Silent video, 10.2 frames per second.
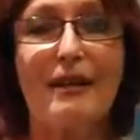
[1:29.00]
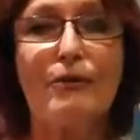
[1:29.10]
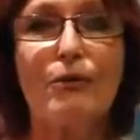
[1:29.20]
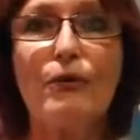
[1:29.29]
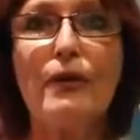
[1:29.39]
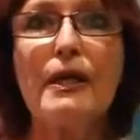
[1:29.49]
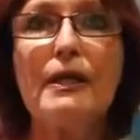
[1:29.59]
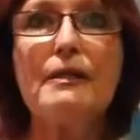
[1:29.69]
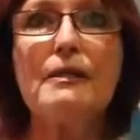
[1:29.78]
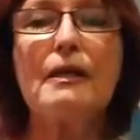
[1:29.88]
Aurora
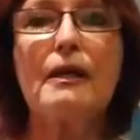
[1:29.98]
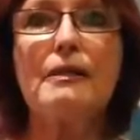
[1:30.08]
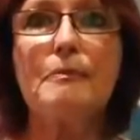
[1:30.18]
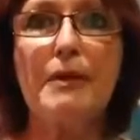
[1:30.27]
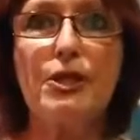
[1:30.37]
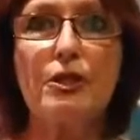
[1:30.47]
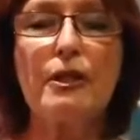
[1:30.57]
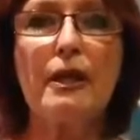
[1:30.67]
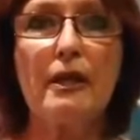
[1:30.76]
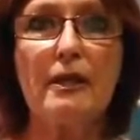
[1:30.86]
is a
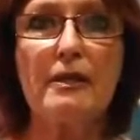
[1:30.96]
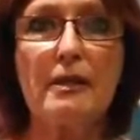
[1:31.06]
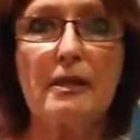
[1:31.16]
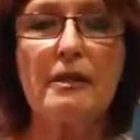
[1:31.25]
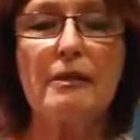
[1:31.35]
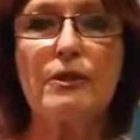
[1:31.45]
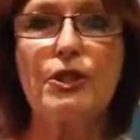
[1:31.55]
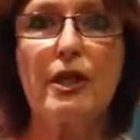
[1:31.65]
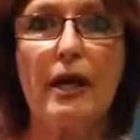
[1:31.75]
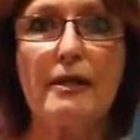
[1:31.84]
special care center
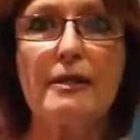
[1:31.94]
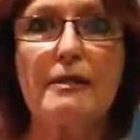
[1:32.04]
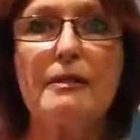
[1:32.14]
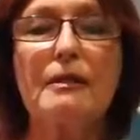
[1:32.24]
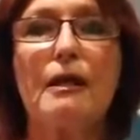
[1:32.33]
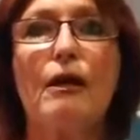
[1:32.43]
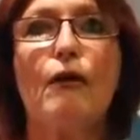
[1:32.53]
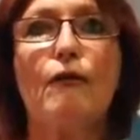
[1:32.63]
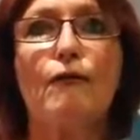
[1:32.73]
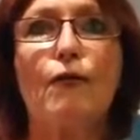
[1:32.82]
which caters
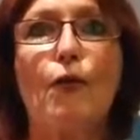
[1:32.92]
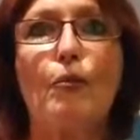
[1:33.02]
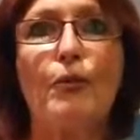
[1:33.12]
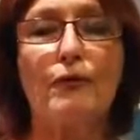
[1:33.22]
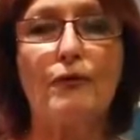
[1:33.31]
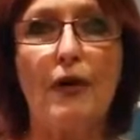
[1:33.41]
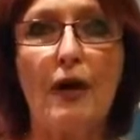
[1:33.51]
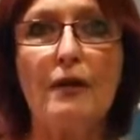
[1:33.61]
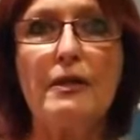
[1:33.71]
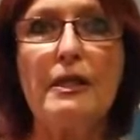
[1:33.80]
for
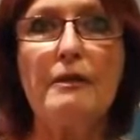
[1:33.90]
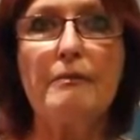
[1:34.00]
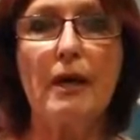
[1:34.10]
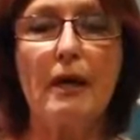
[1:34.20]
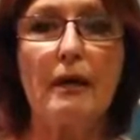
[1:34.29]
profoundly